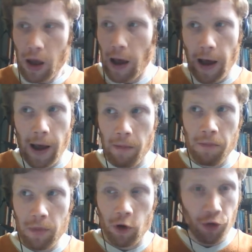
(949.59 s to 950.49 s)

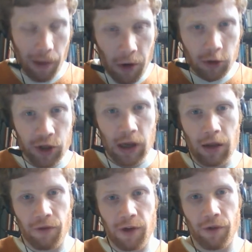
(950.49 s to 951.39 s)
Um, criminals
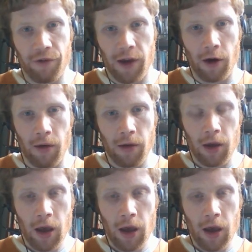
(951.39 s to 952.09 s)
need to feel fear.